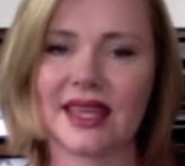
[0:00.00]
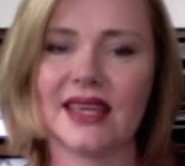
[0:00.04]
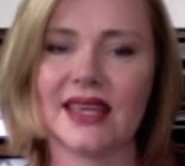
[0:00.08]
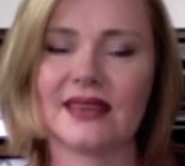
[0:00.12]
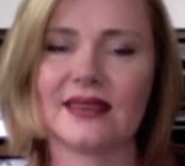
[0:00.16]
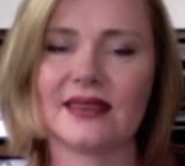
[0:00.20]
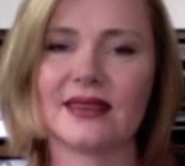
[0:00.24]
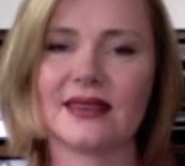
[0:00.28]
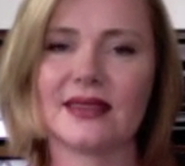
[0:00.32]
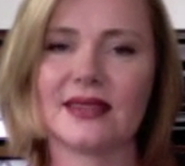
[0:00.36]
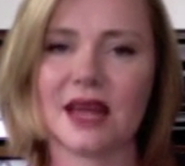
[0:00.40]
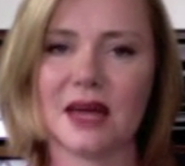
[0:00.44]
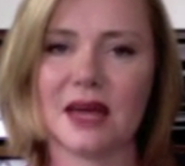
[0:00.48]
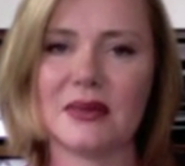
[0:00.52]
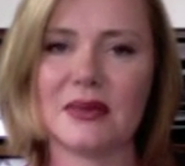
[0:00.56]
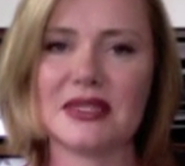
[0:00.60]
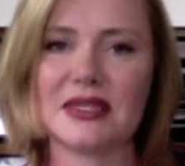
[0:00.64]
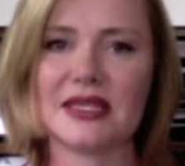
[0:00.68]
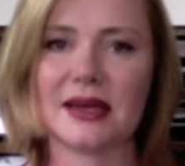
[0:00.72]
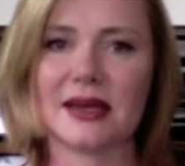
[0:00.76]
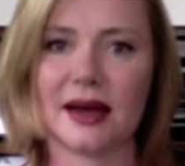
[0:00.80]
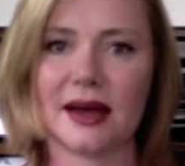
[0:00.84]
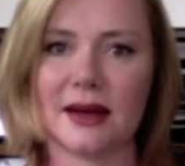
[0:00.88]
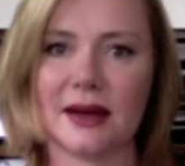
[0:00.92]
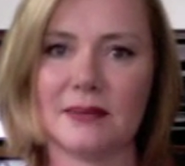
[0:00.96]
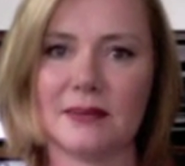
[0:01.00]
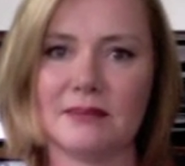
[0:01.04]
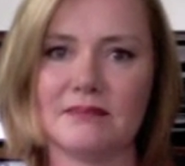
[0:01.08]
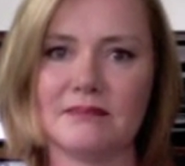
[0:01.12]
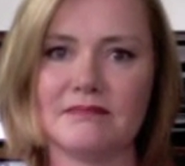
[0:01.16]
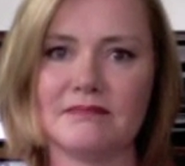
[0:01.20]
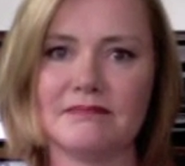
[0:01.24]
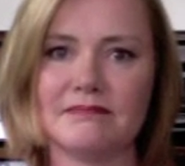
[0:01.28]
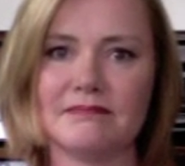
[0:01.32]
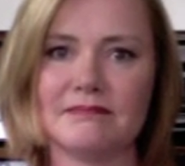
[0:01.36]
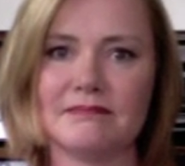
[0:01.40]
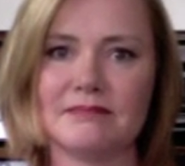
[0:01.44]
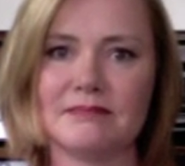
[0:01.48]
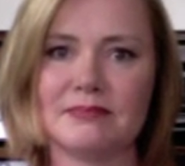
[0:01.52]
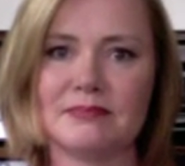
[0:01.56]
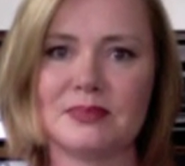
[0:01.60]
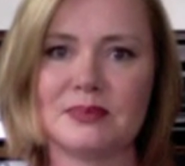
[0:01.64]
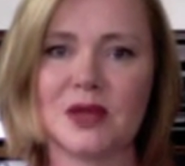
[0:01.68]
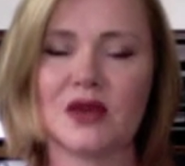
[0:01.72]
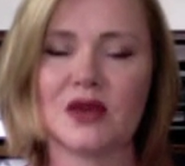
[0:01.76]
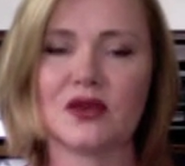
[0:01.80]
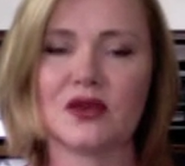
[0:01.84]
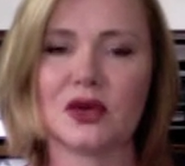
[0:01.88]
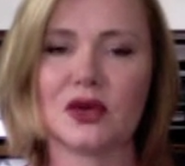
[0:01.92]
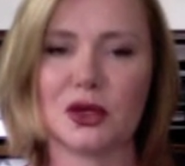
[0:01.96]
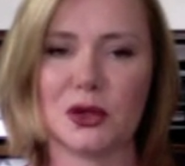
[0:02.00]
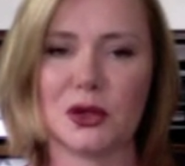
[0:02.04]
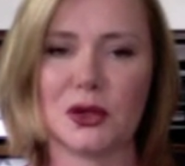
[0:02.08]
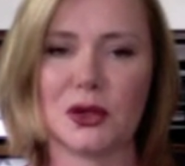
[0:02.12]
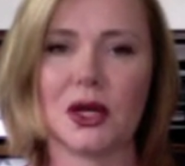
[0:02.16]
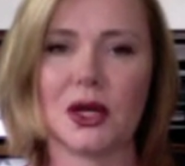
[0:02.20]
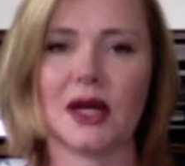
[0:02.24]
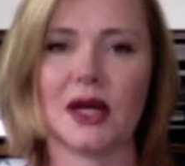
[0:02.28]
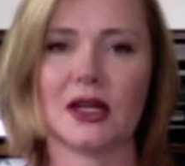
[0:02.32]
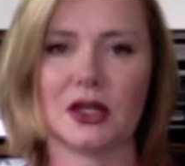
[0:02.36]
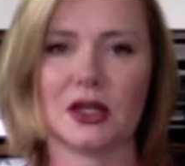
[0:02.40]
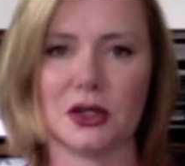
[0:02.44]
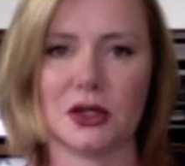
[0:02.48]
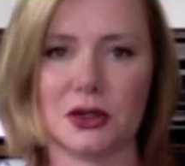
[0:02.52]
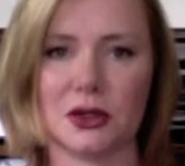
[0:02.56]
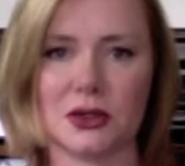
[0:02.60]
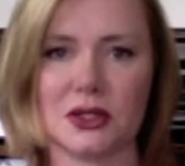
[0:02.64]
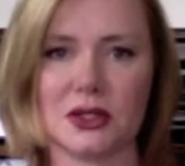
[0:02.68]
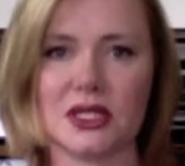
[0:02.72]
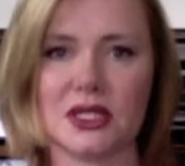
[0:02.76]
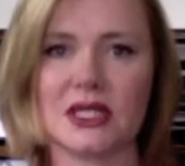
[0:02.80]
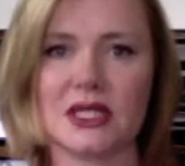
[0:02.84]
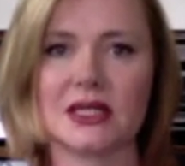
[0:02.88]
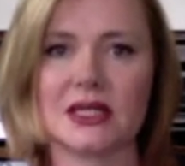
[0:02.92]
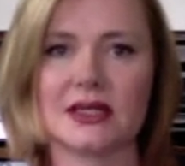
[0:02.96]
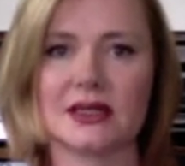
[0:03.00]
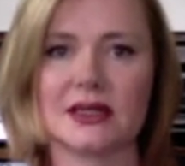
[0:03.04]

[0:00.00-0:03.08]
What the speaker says: The time has come for a new kind of news.